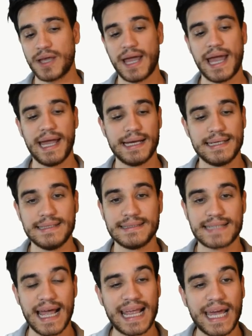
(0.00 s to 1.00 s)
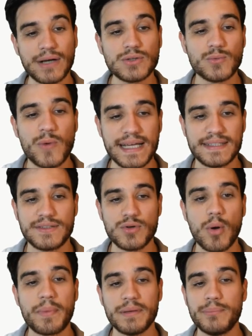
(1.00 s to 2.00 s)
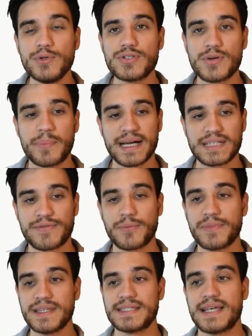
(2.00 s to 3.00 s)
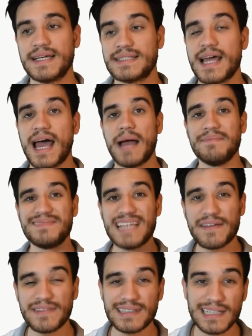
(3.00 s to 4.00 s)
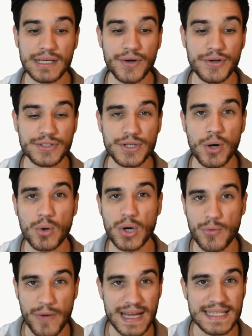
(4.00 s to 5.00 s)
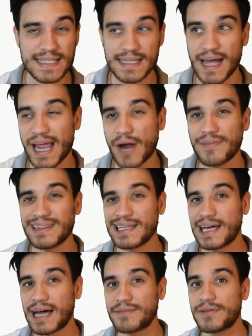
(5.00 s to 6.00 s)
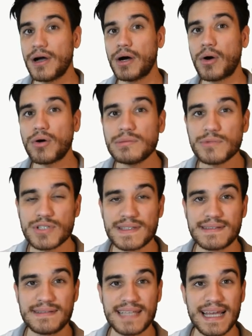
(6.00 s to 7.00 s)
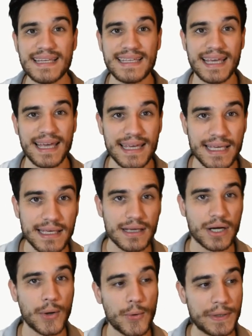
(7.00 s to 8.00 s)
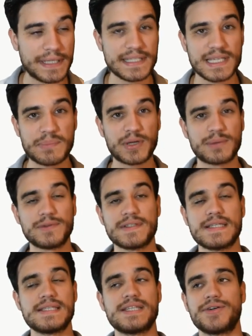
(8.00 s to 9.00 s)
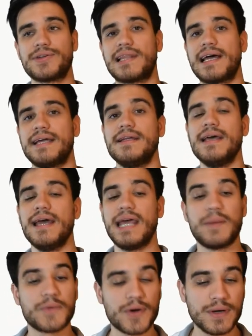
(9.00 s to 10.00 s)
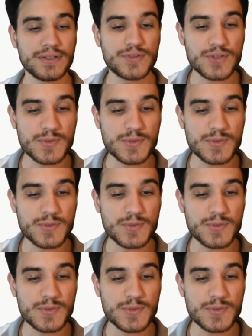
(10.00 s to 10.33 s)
And I cannot wait to open booster packs from this set. I'm definitely going to go crazy. I currently have almost 10k coins in Pokemon TCG Online, and I'm going to